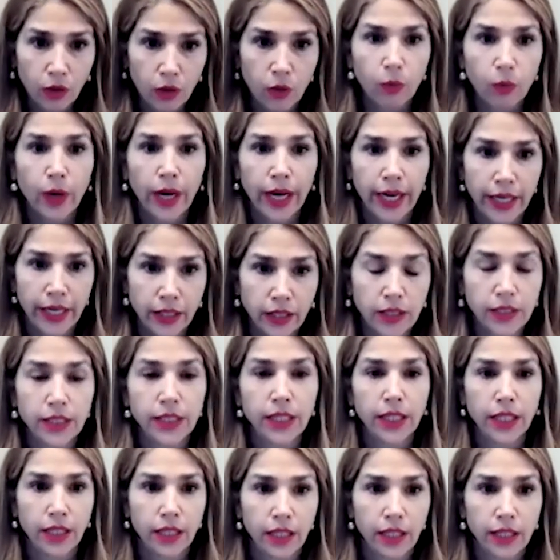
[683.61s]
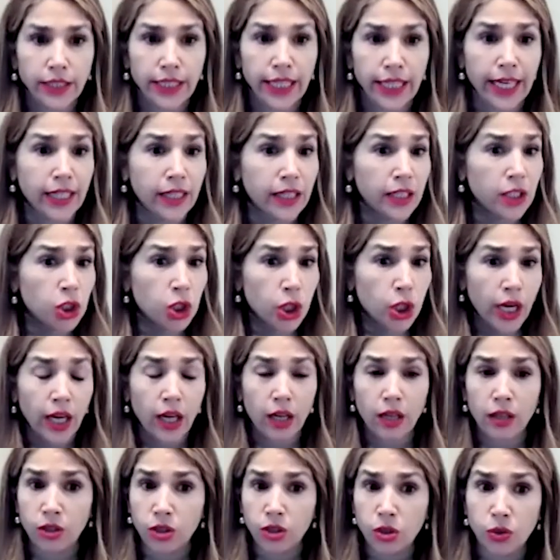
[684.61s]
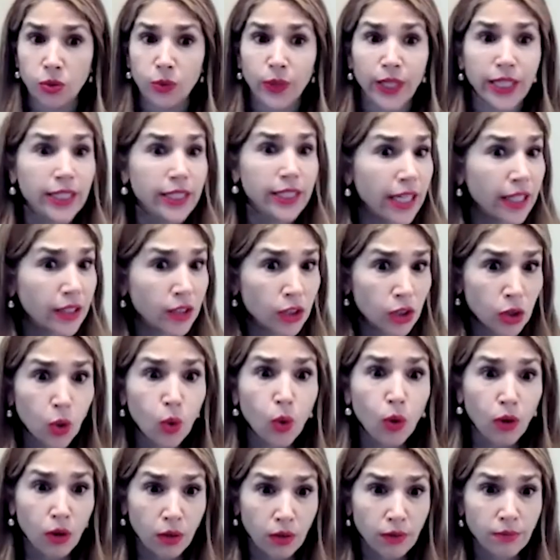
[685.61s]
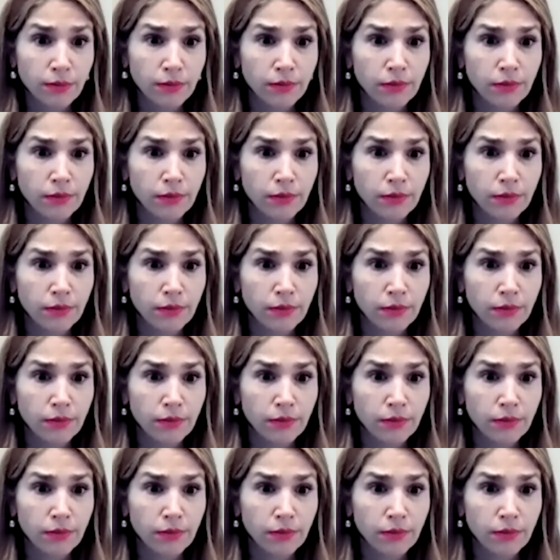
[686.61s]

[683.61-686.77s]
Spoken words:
right, to get the child to attend school,